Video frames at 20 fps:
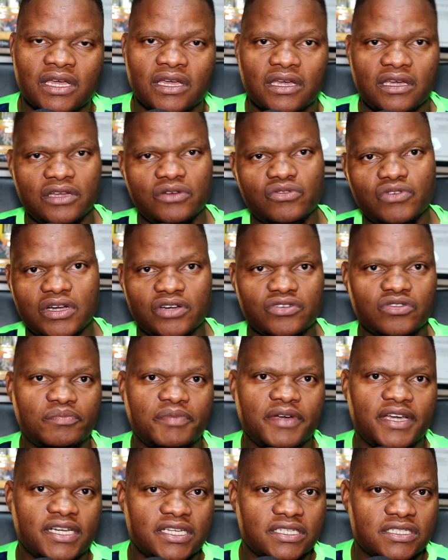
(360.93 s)
in Orlando
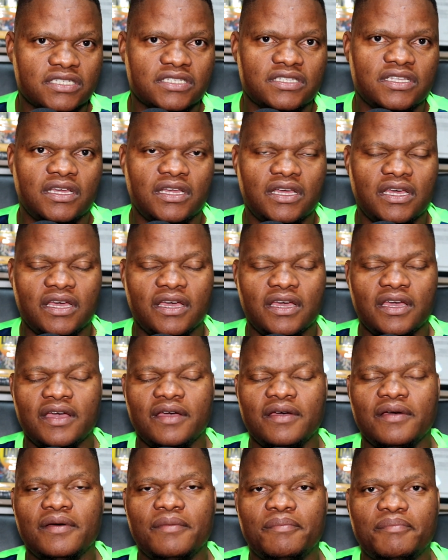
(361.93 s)
Pirates, the
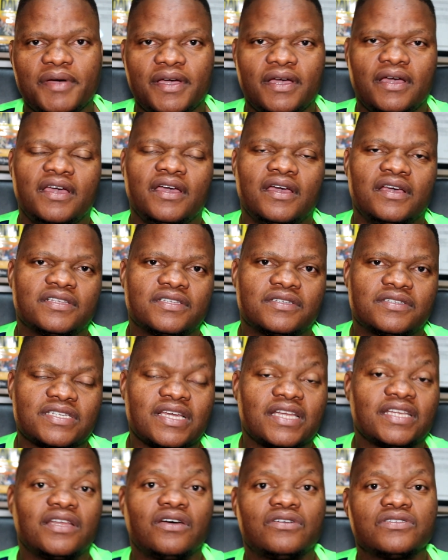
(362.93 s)

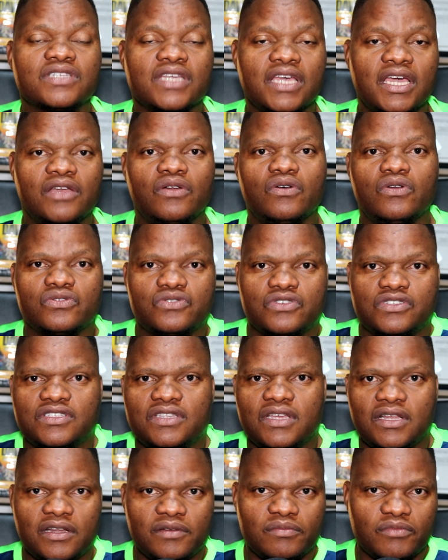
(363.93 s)
Sundowns, and also
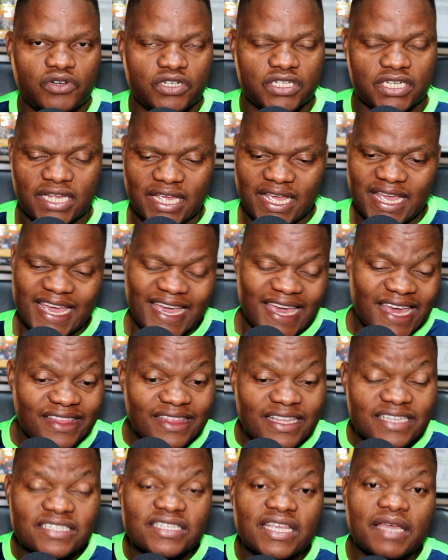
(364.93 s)
Stellenbosch. At
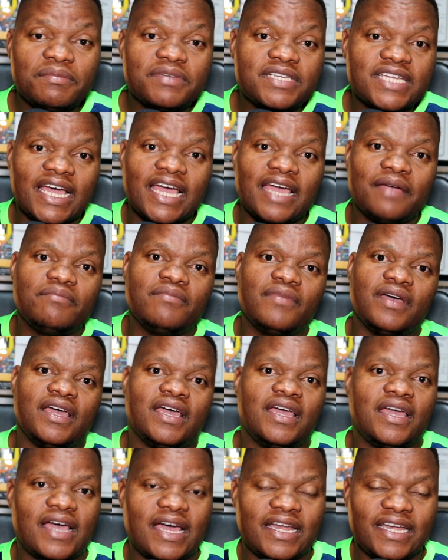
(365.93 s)
the same time,
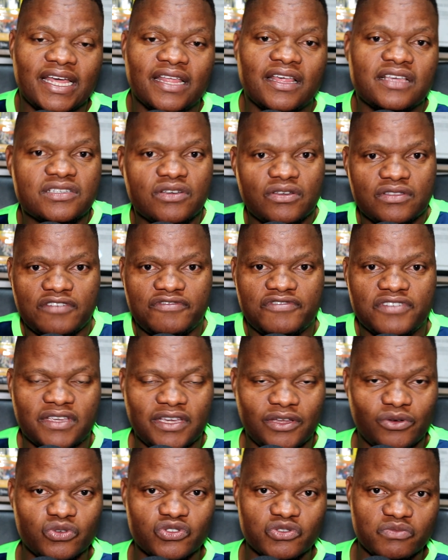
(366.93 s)
another South
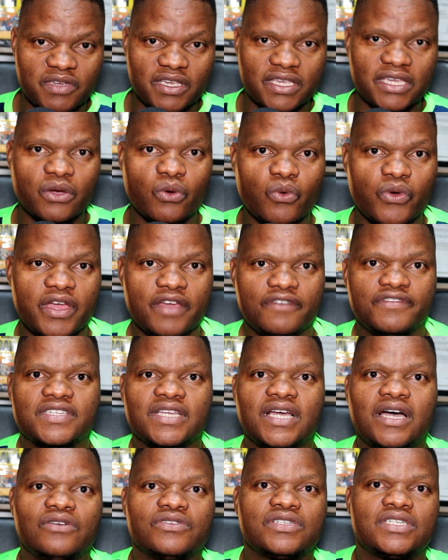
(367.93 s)
African who's making waves
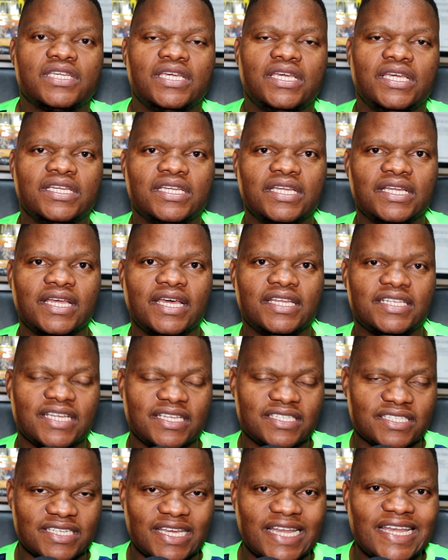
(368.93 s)
out in
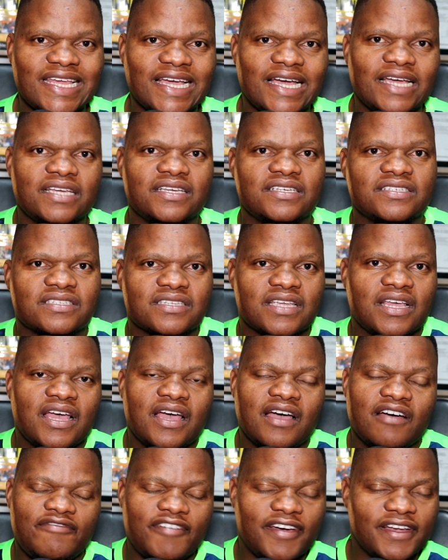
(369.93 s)
Tanzania is
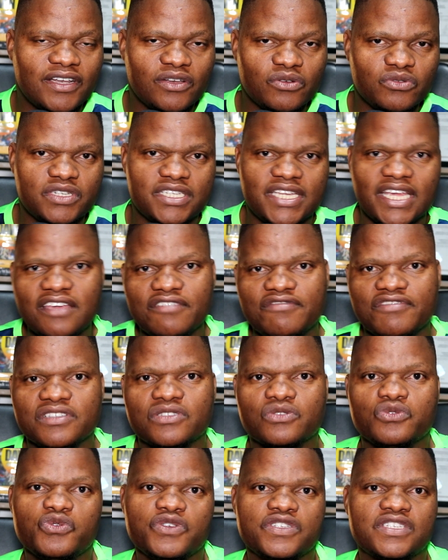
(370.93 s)
Fadlu
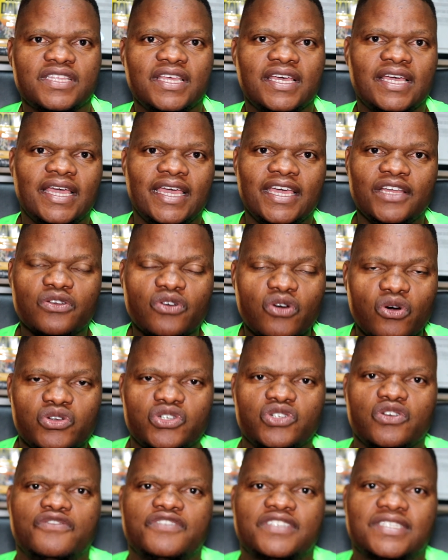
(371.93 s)
Davids, who is the head
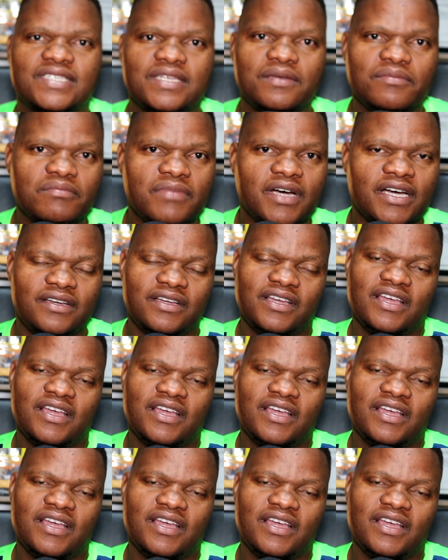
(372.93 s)
coach of Simba.